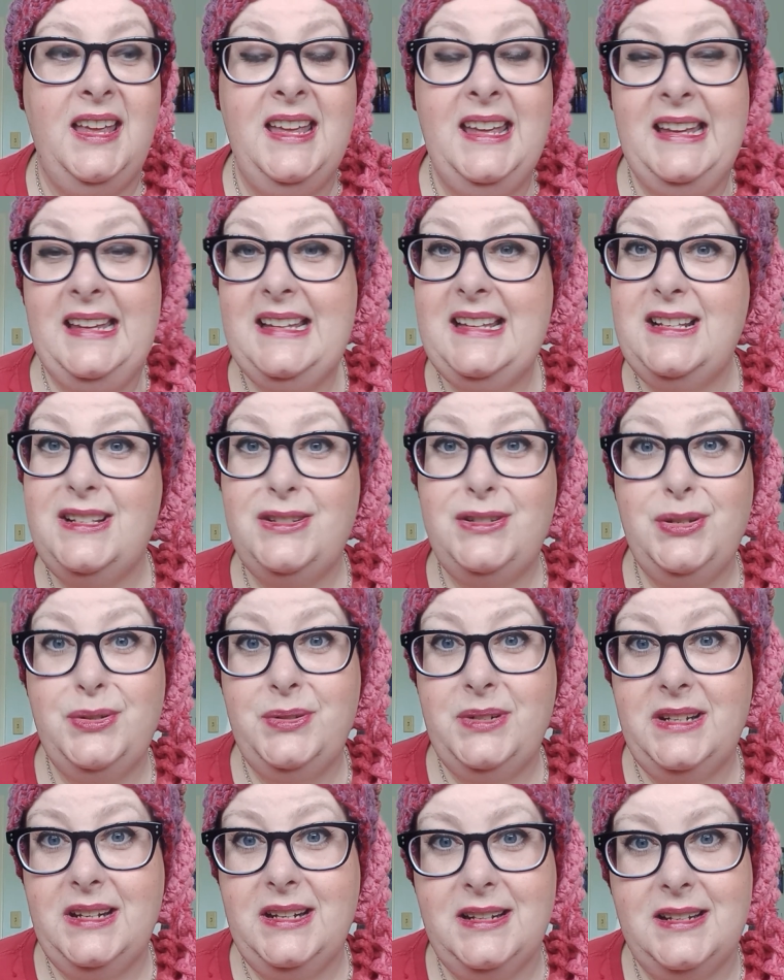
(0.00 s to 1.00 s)
he's
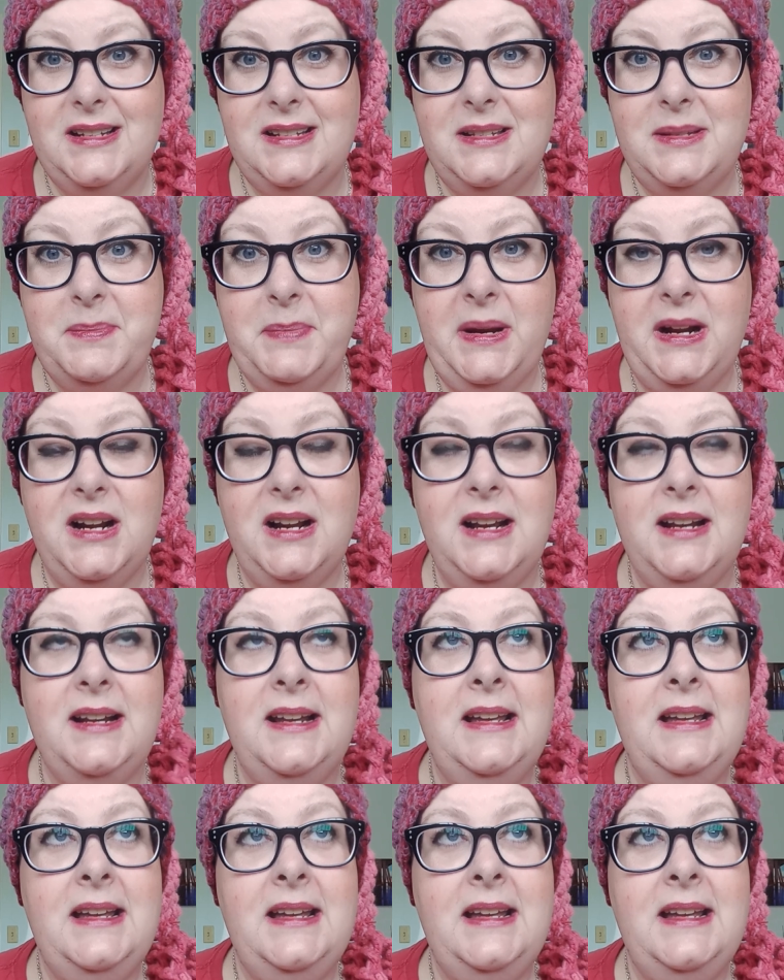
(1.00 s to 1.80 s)
tuned into spirit.